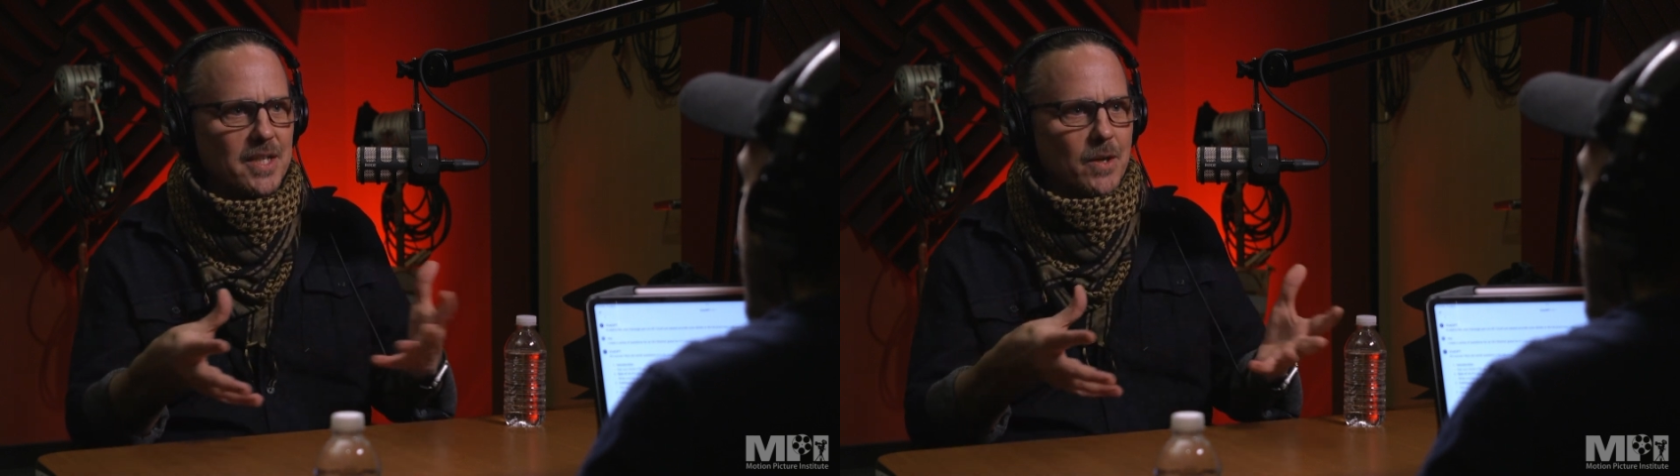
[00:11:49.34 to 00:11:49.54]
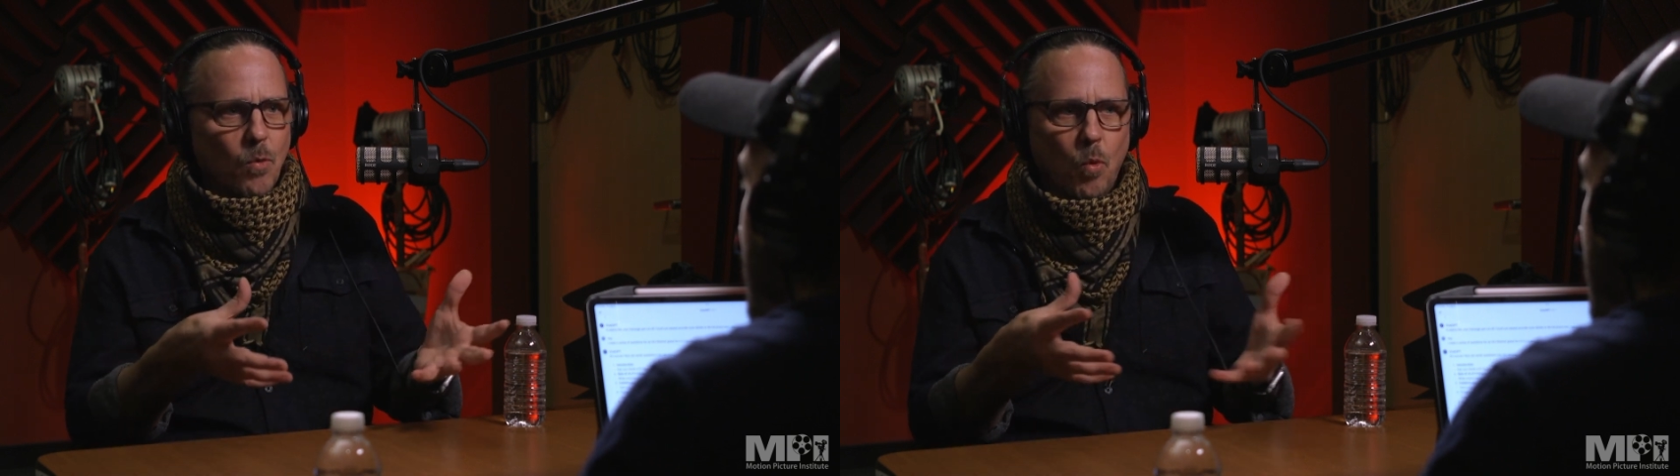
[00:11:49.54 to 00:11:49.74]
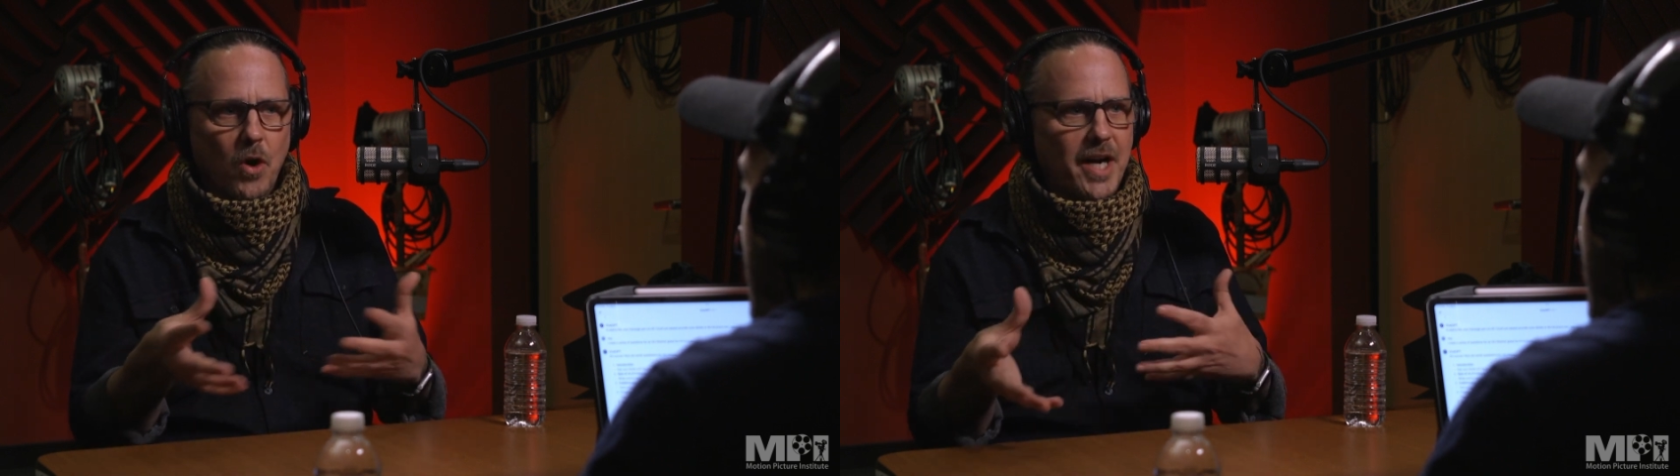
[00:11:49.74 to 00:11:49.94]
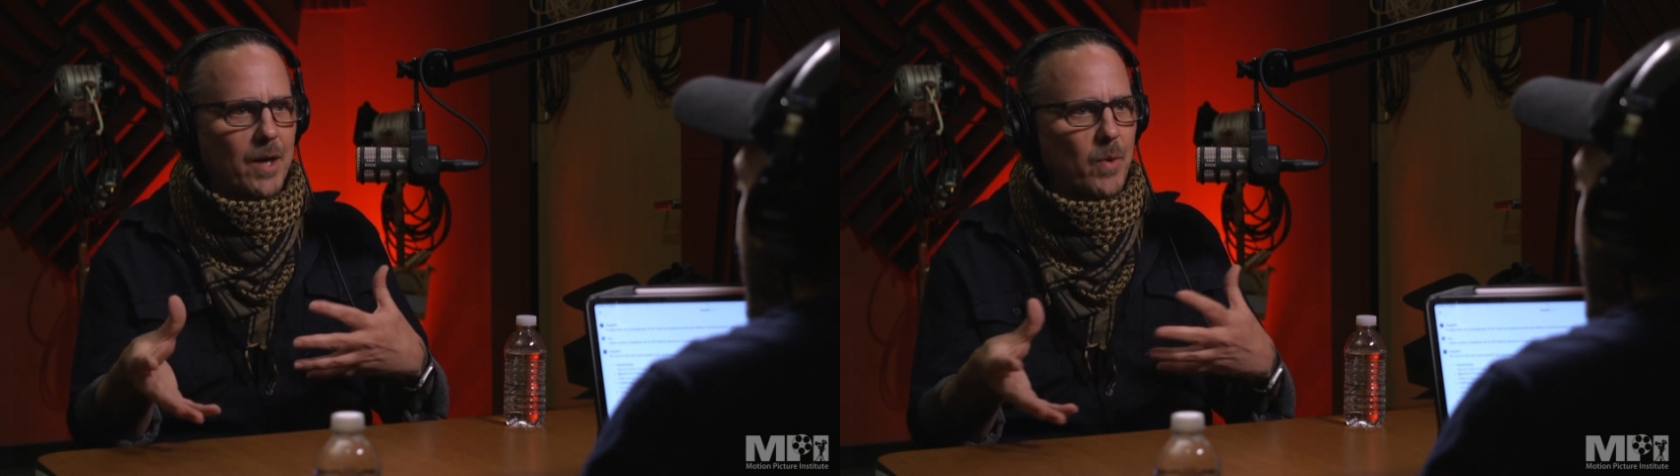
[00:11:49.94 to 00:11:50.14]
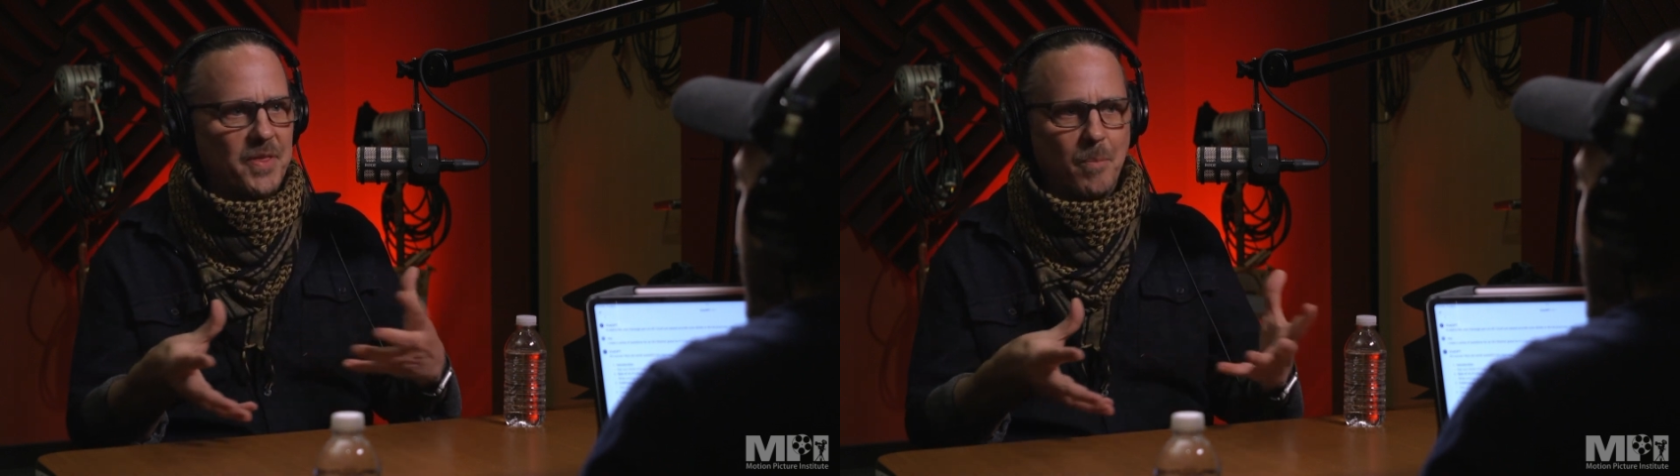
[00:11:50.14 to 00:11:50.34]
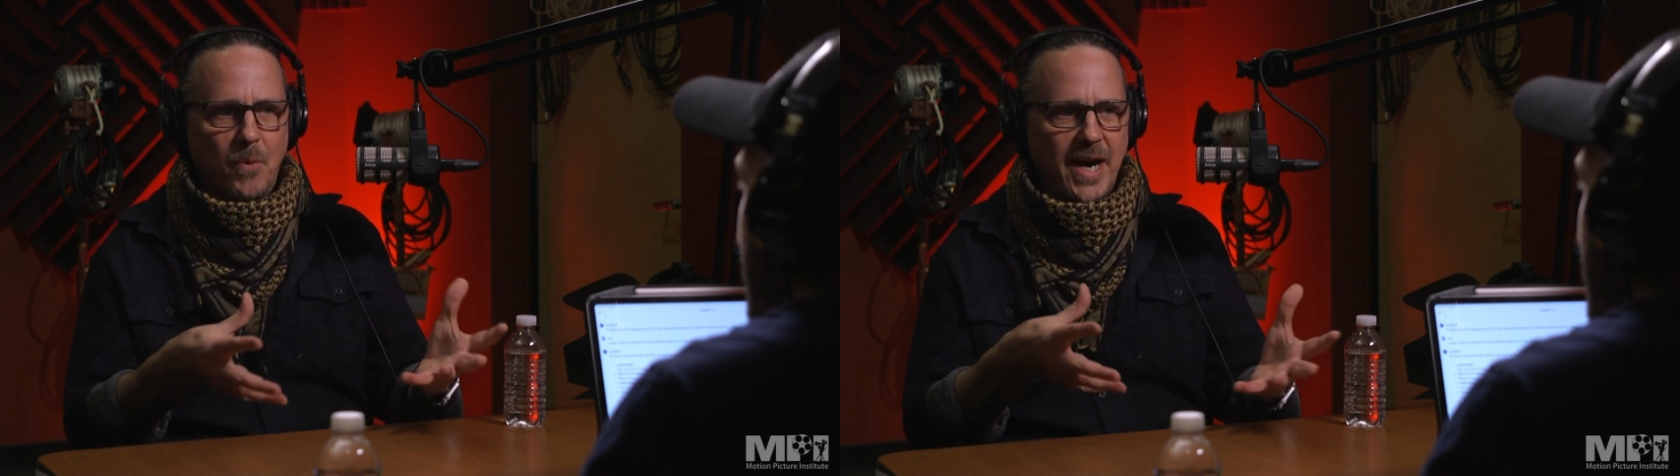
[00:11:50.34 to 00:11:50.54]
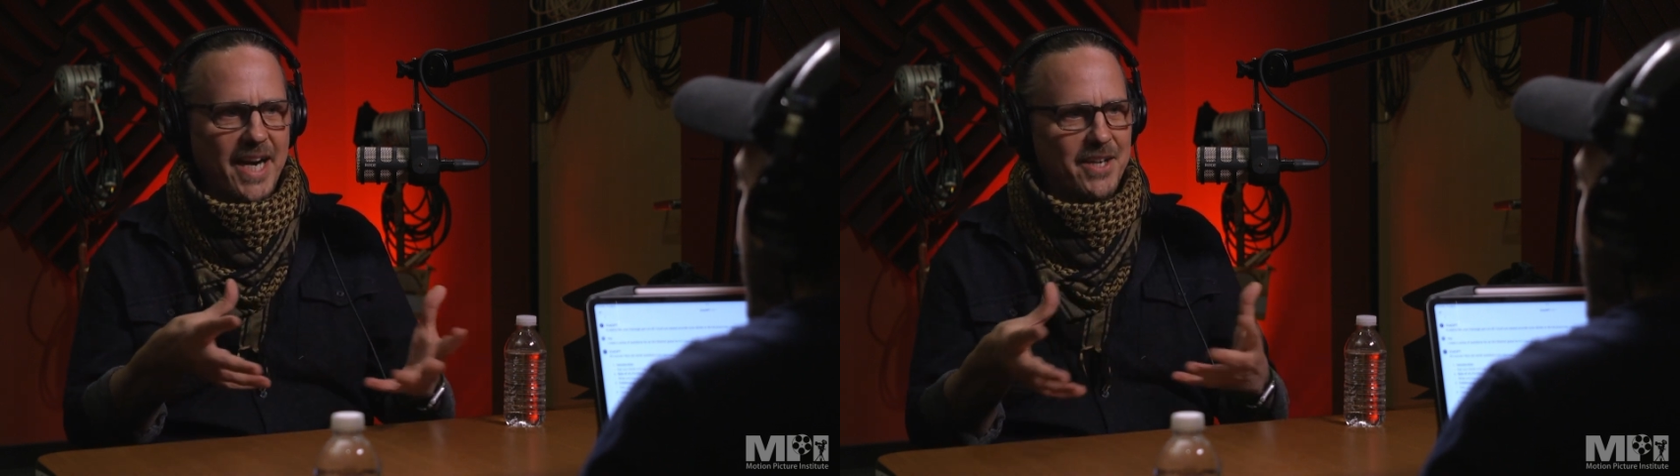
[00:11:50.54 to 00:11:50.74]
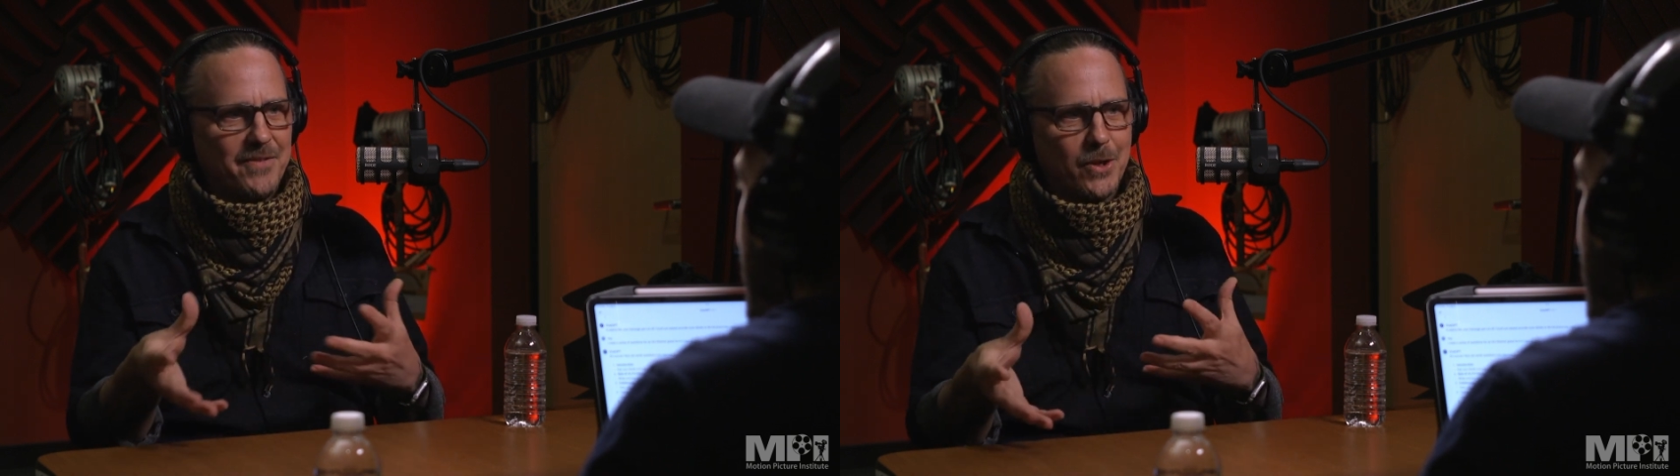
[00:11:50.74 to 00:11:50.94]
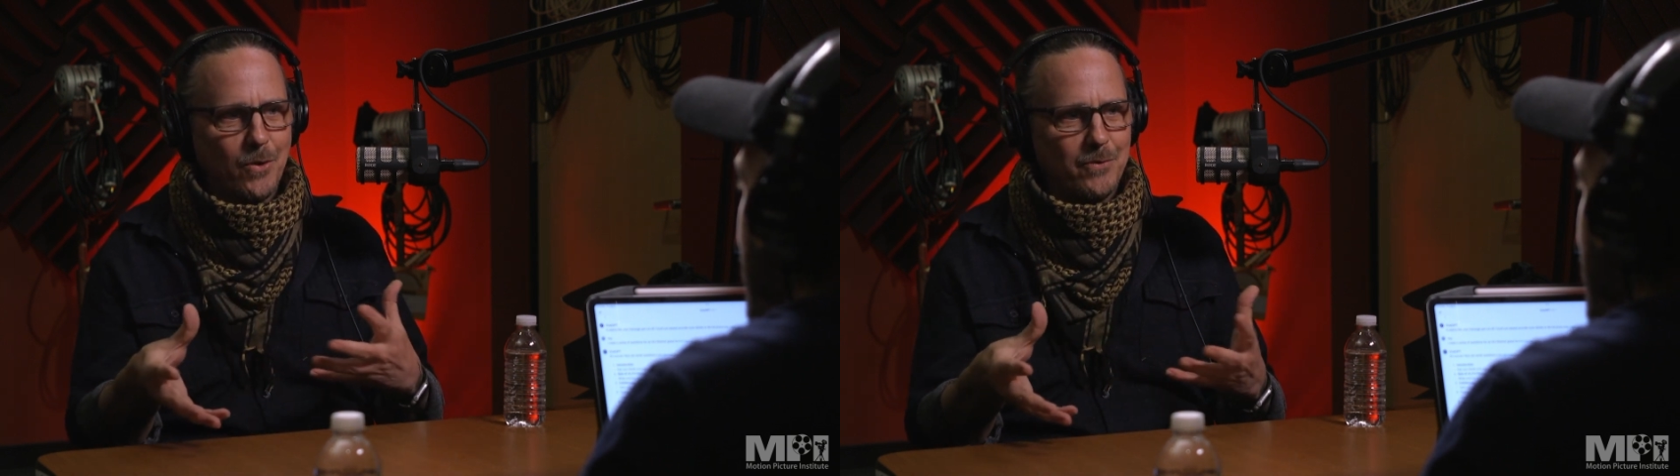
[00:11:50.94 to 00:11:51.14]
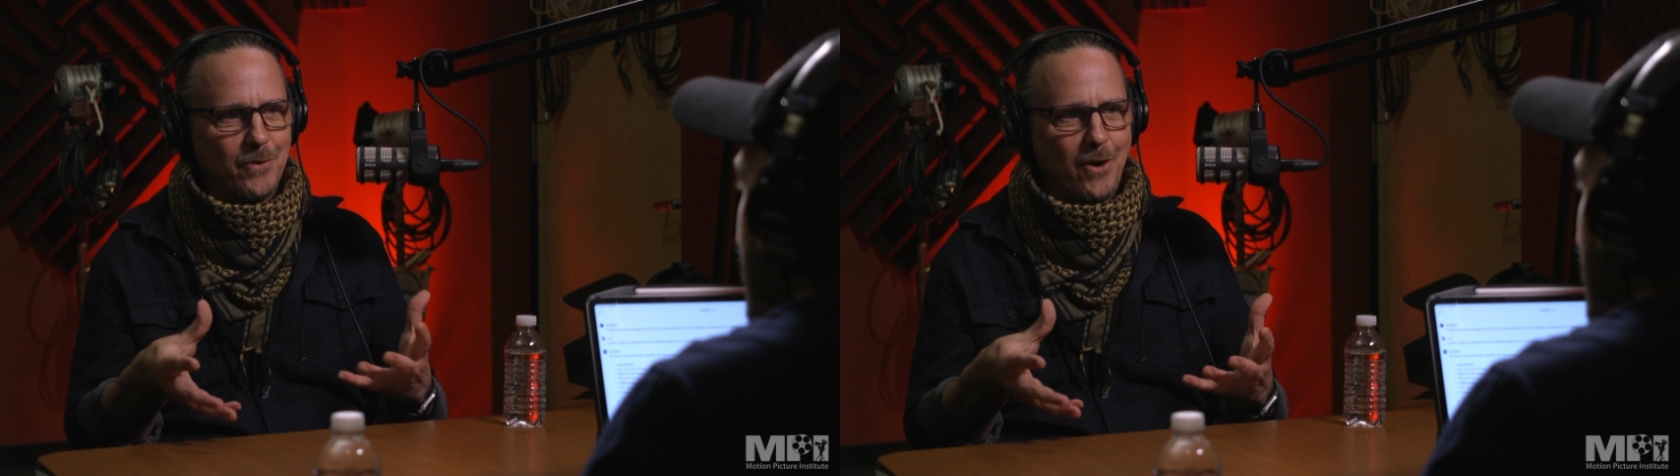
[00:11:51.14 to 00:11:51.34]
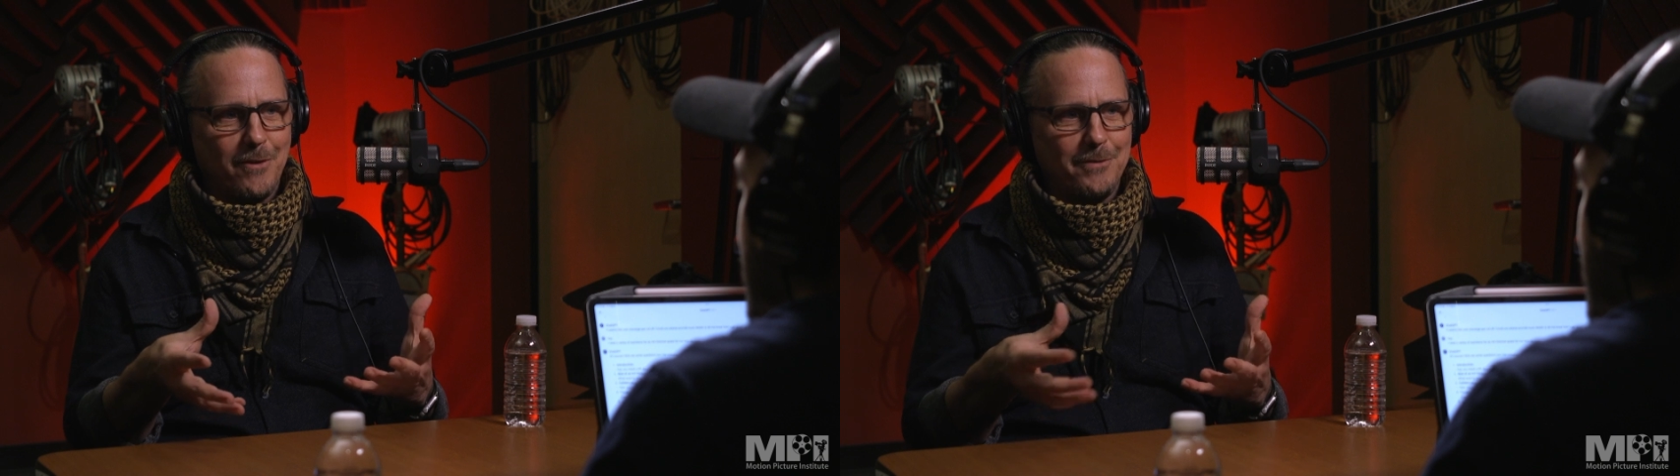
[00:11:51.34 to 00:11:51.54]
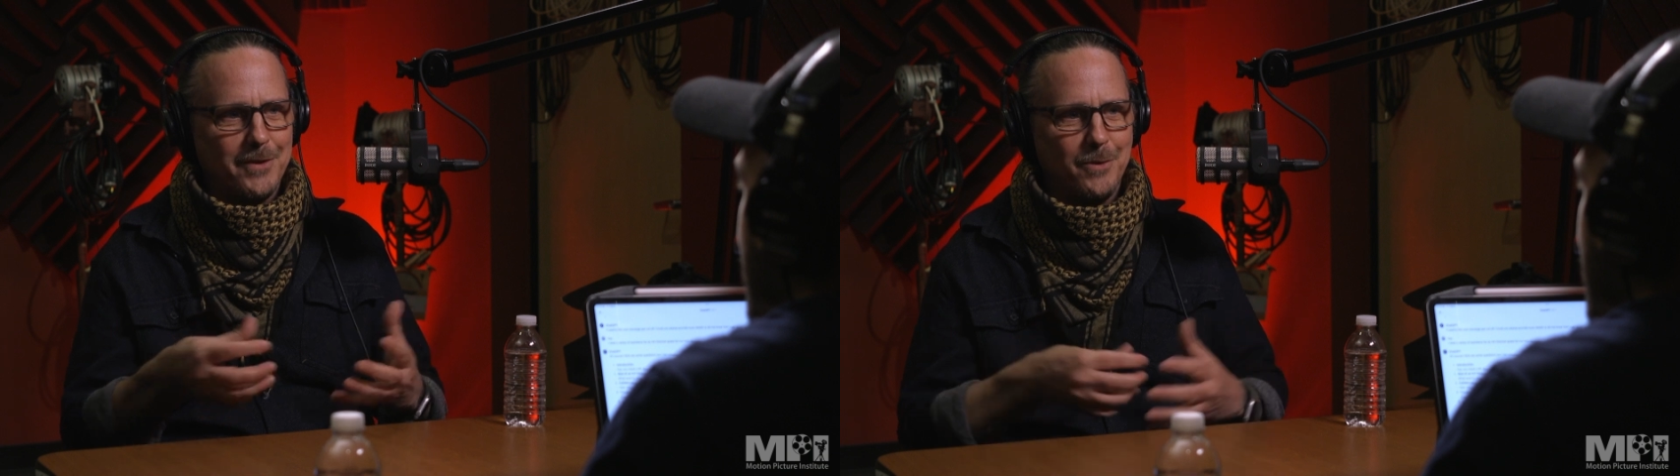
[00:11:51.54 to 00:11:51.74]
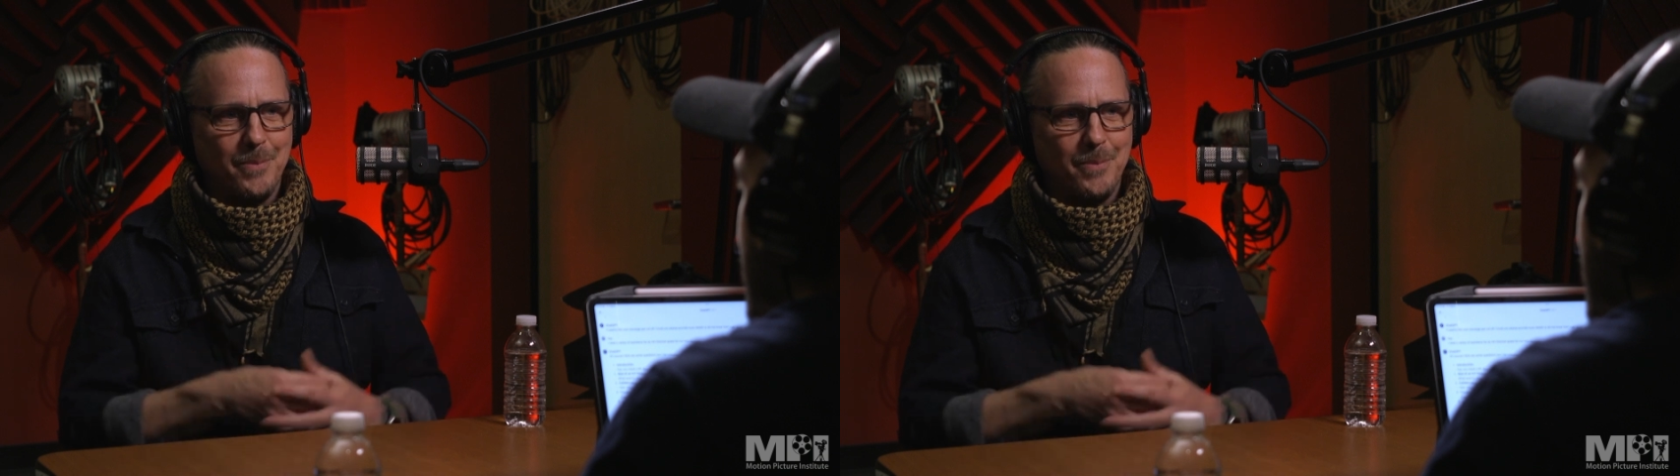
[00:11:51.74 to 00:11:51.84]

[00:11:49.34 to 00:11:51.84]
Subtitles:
working with the brand of the overall film.